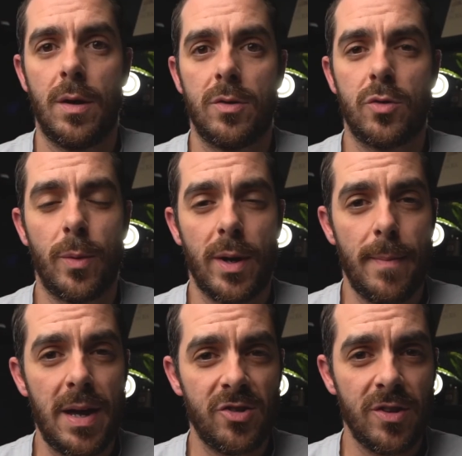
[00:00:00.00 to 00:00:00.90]
So when I
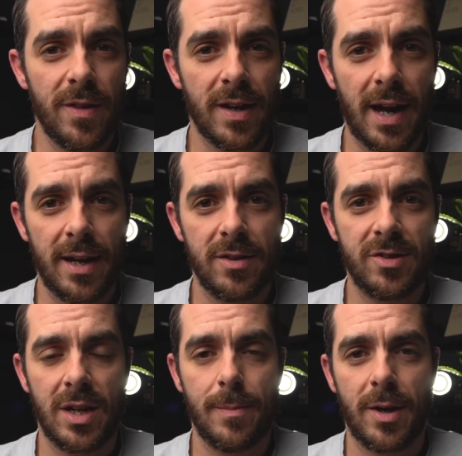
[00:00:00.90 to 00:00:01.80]
mentioned the Canon
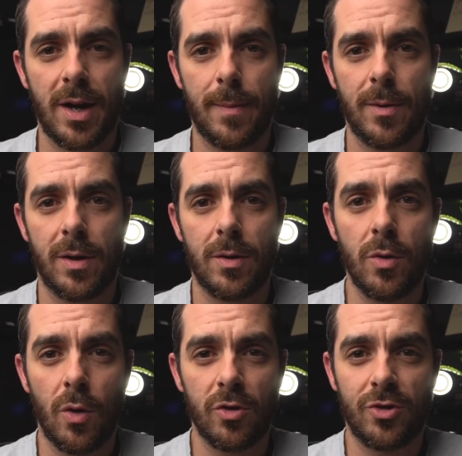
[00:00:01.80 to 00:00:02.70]
Cinema camera
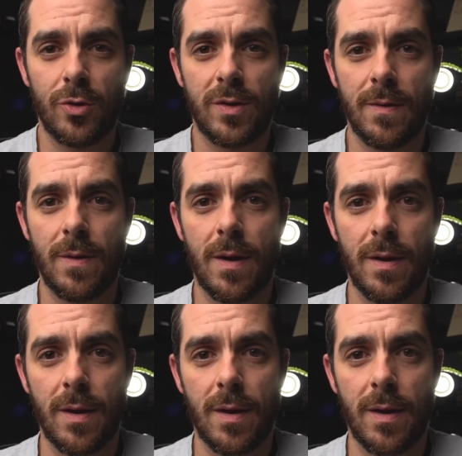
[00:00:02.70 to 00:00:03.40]
not shooting